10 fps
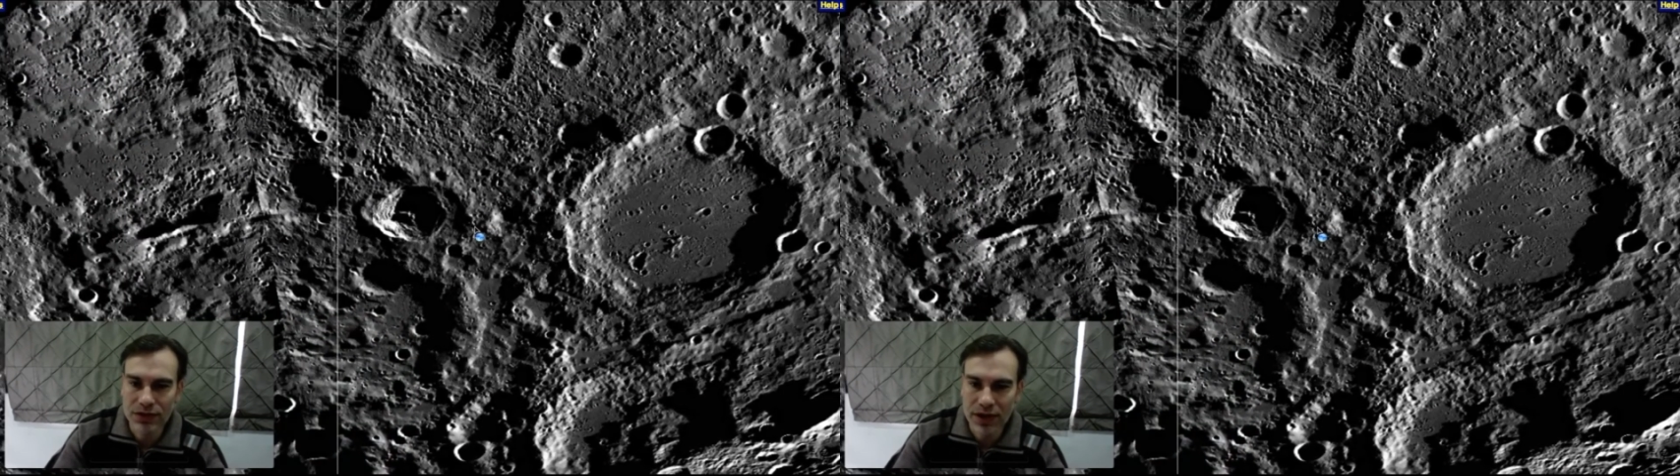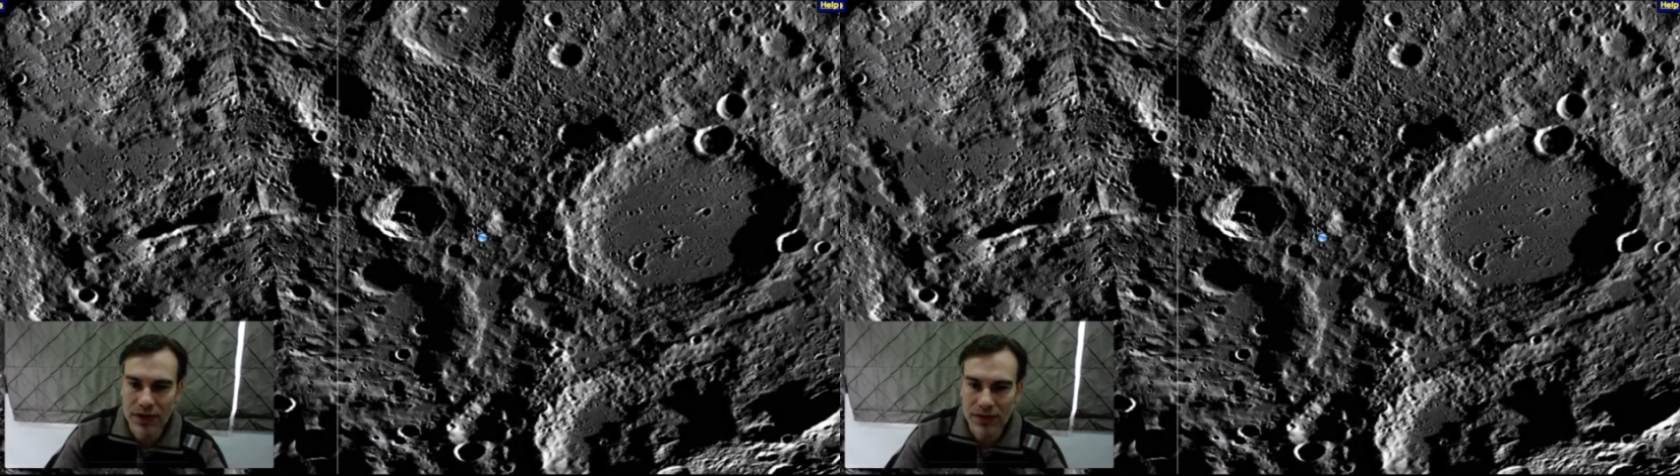
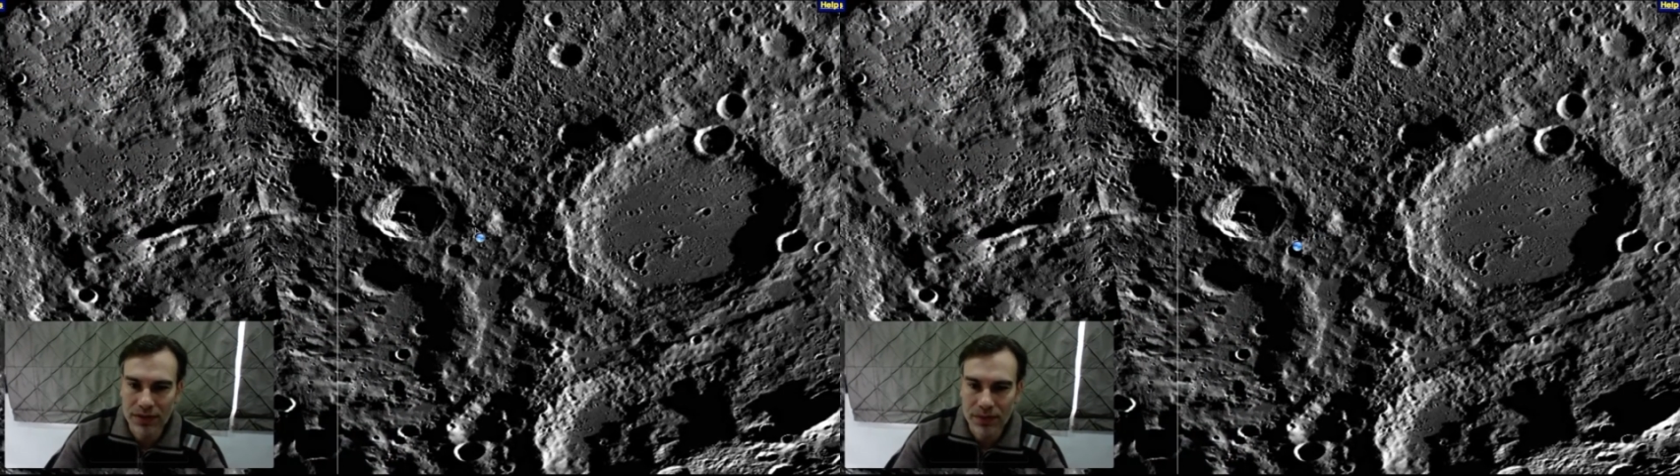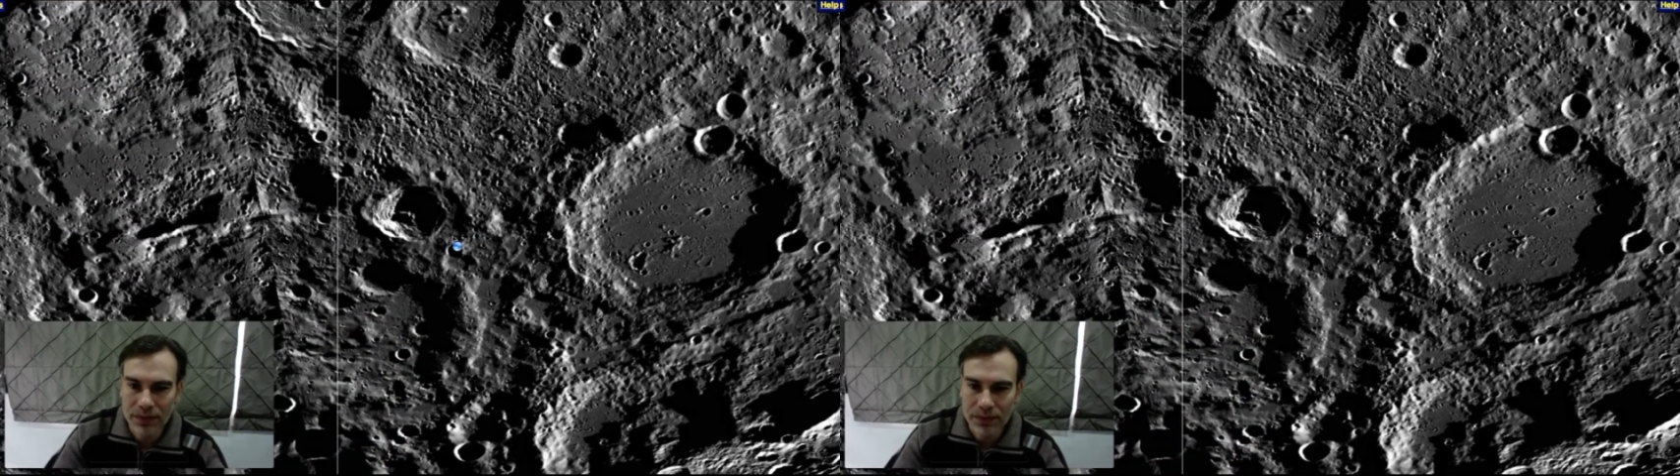
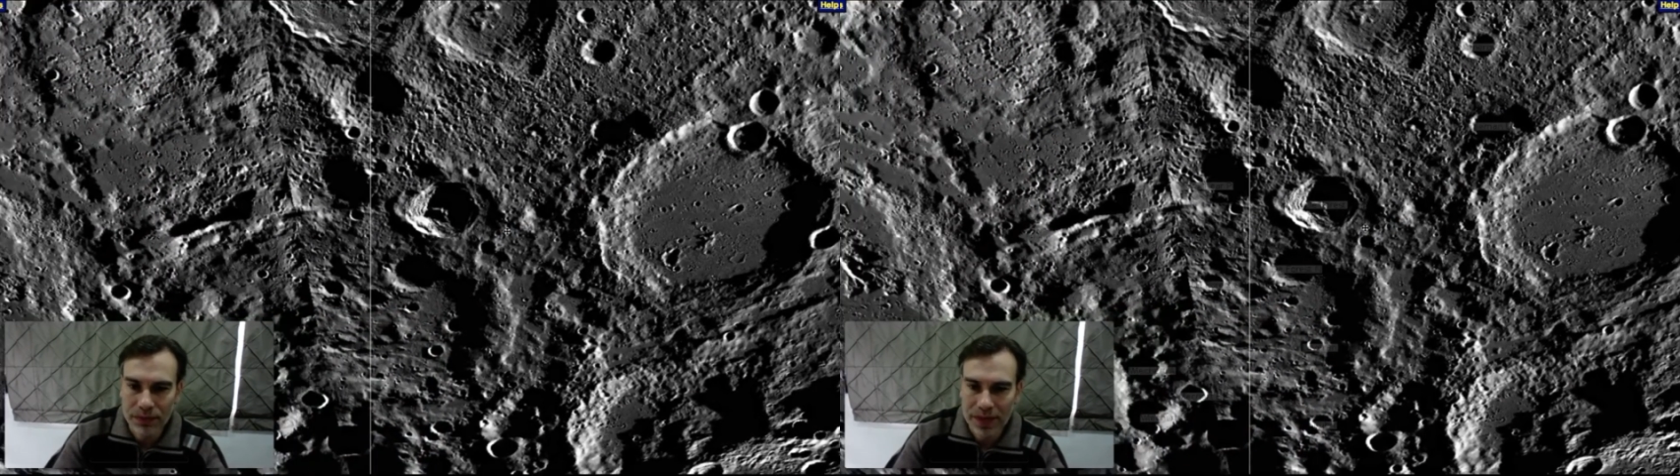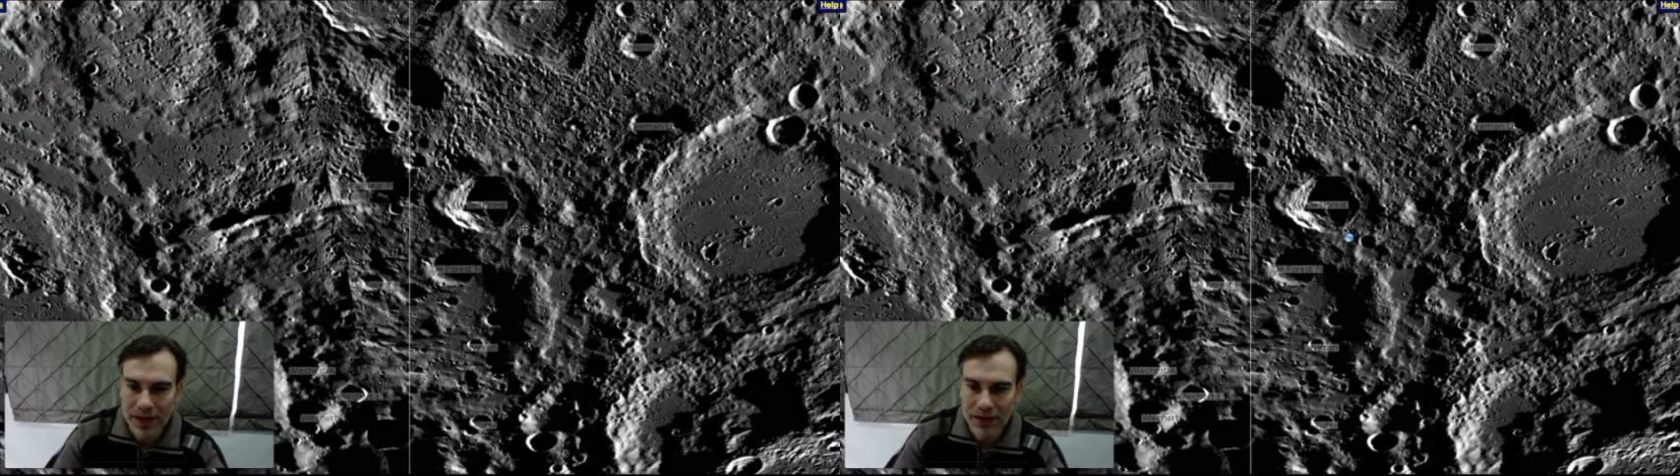Crater,
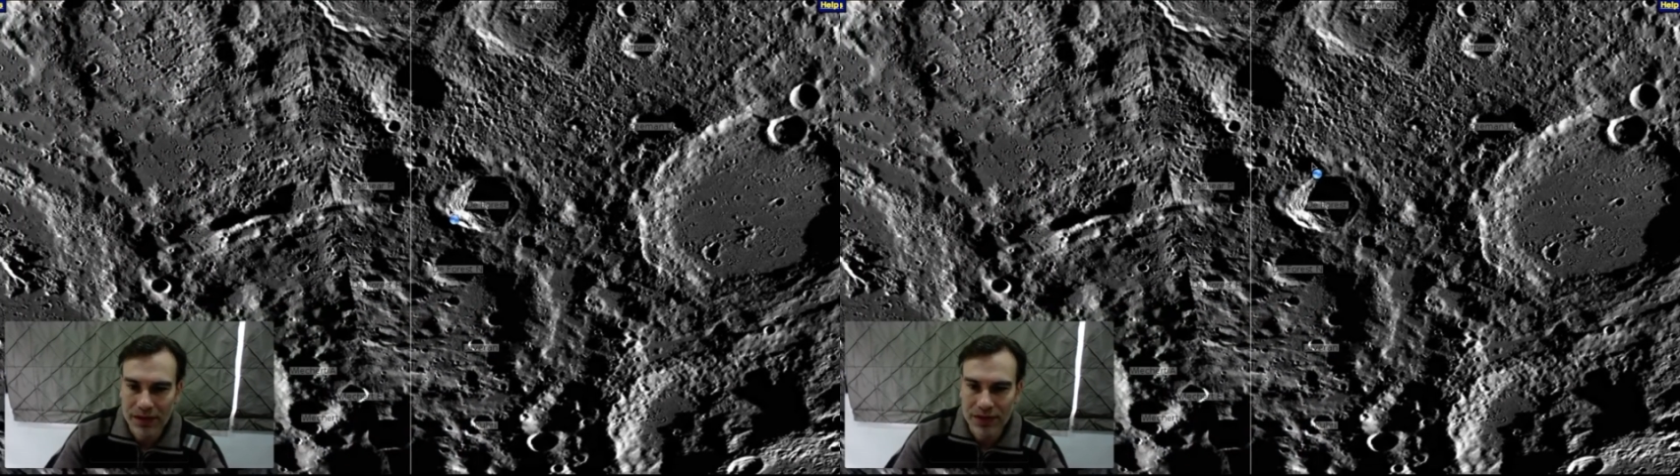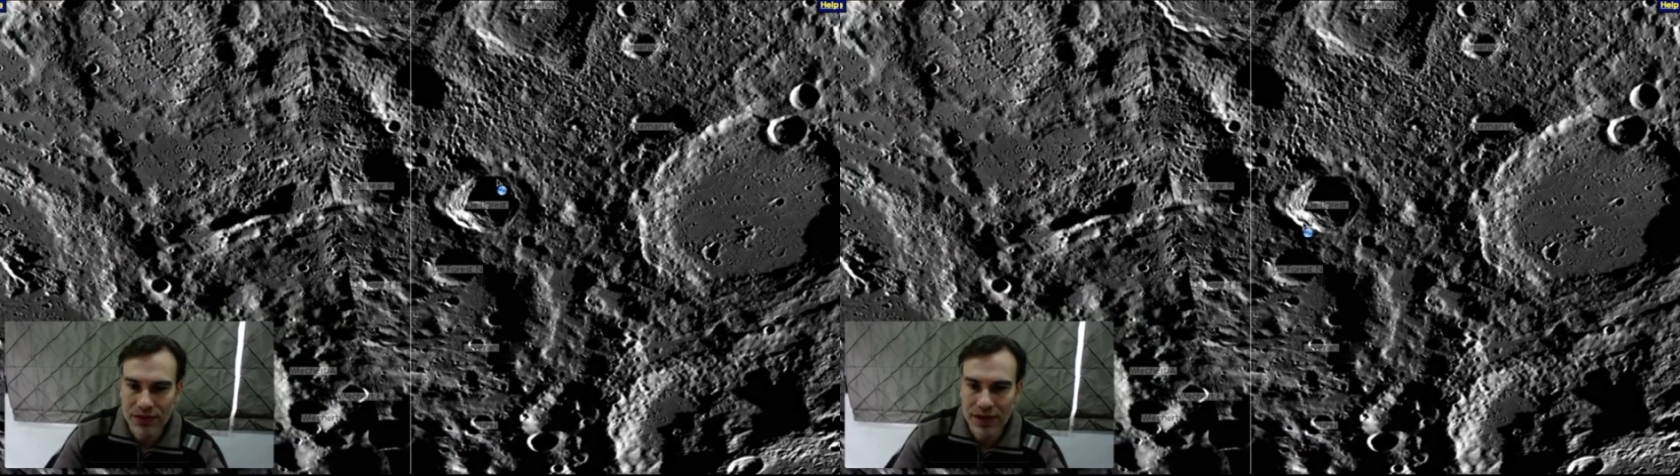there
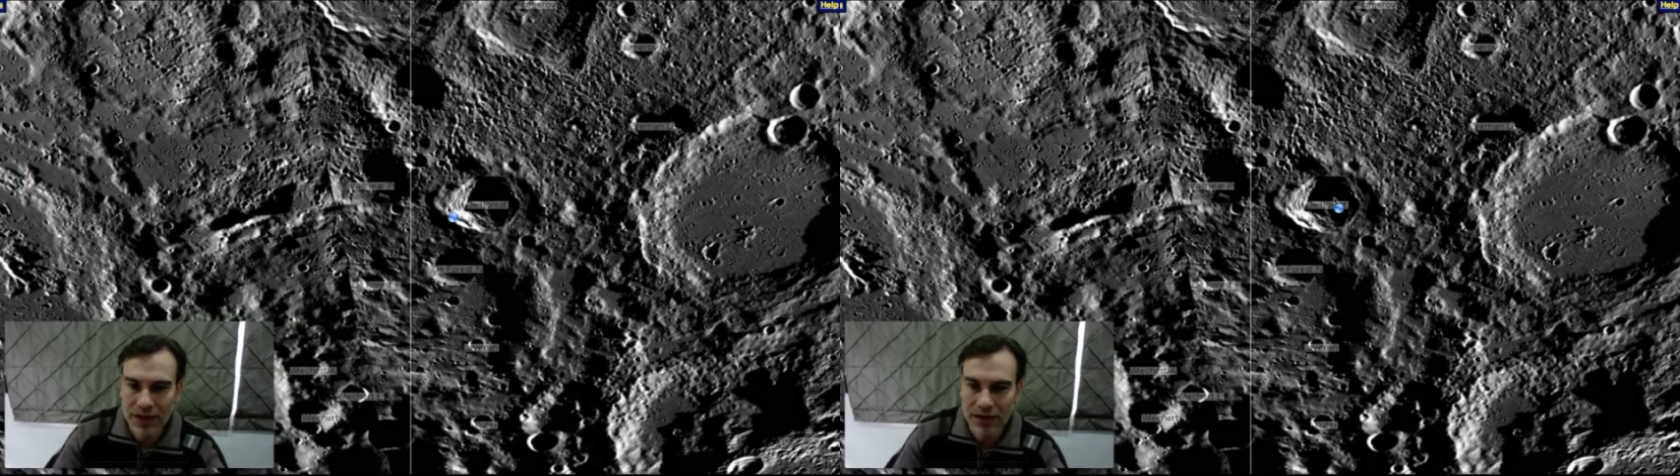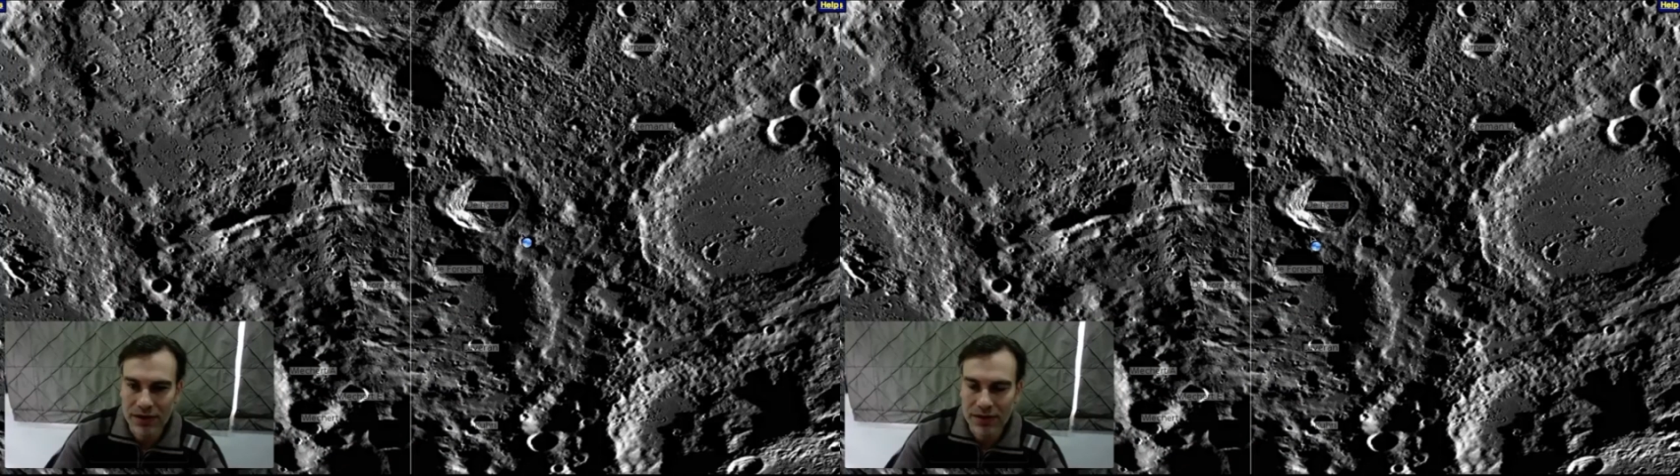it is right
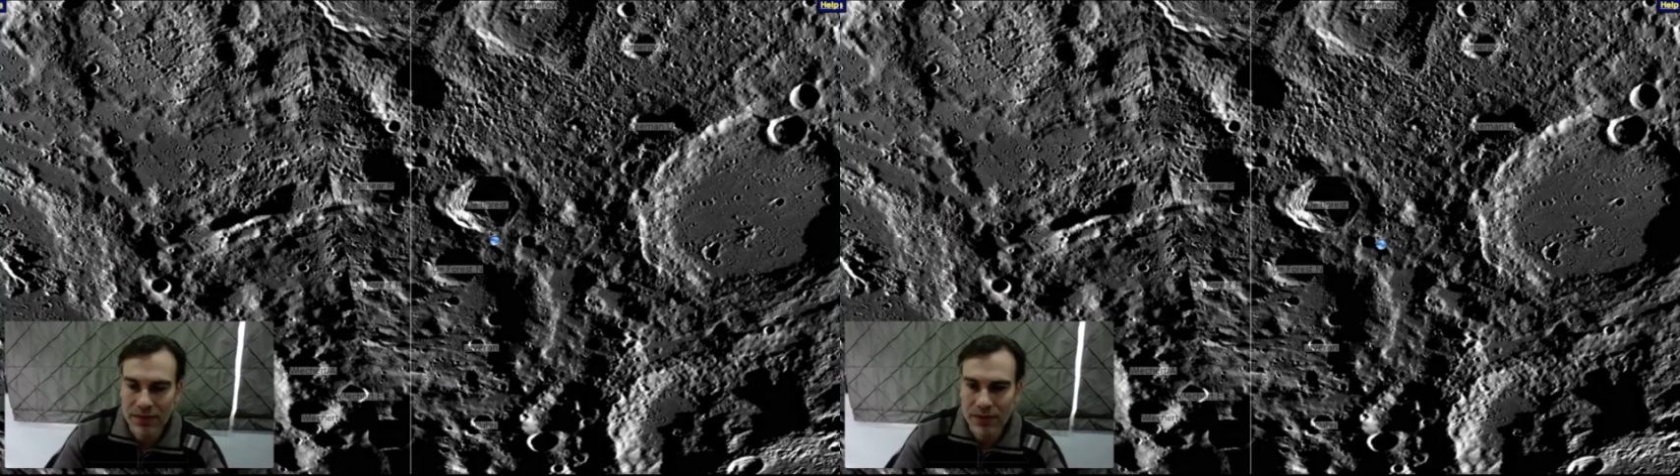here,